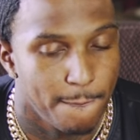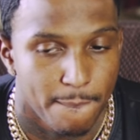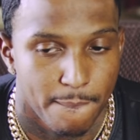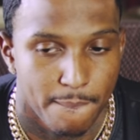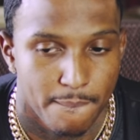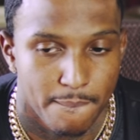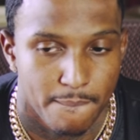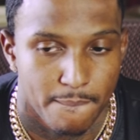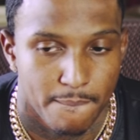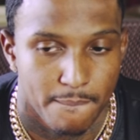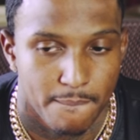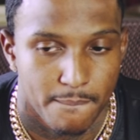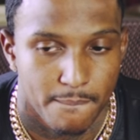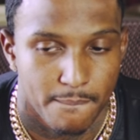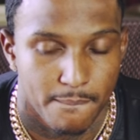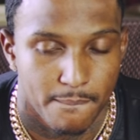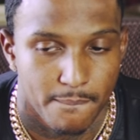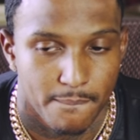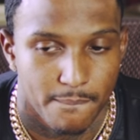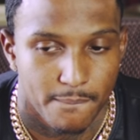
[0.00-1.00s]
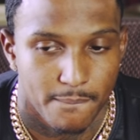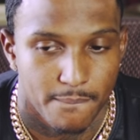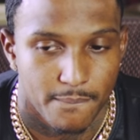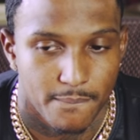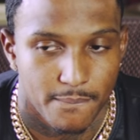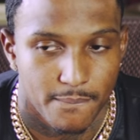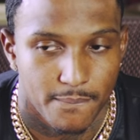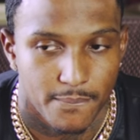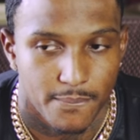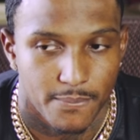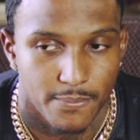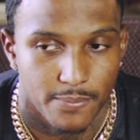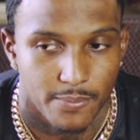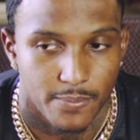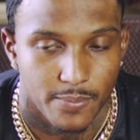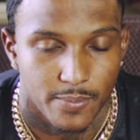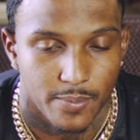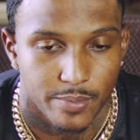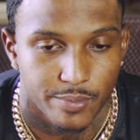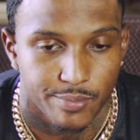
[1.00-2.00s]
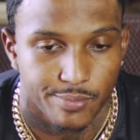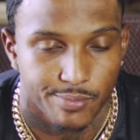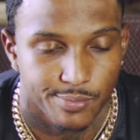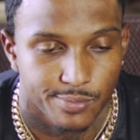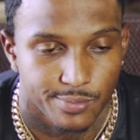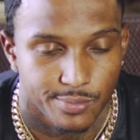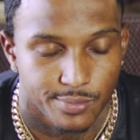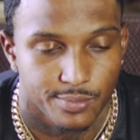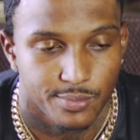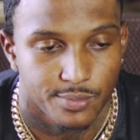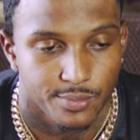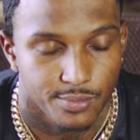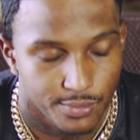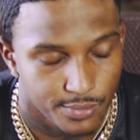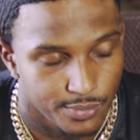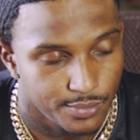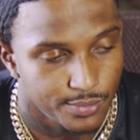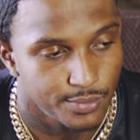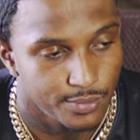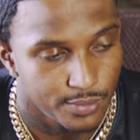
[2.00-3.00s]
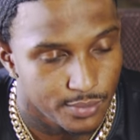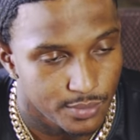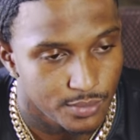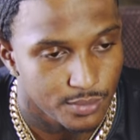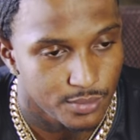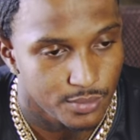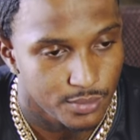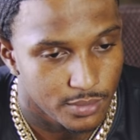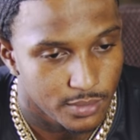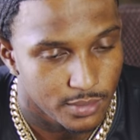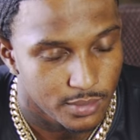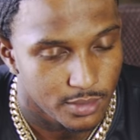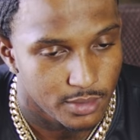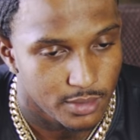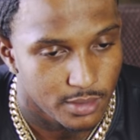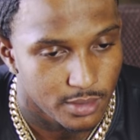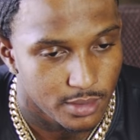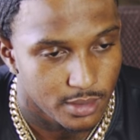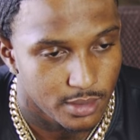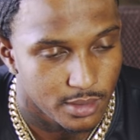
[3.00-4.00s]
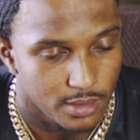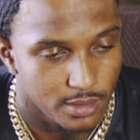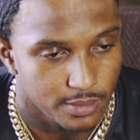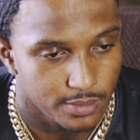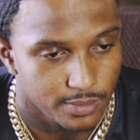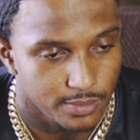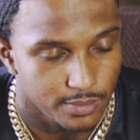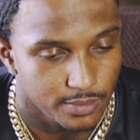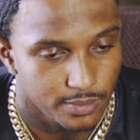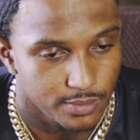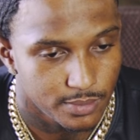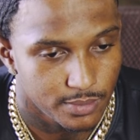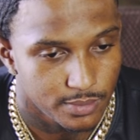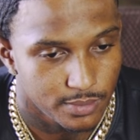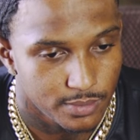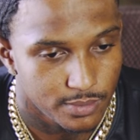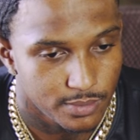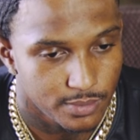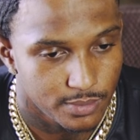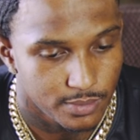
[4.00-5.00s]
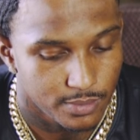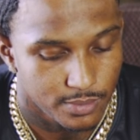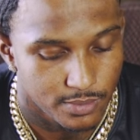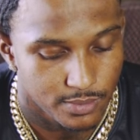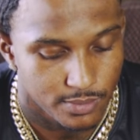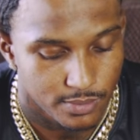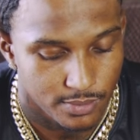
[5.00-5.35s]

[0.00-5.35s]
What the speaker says: (not speaking)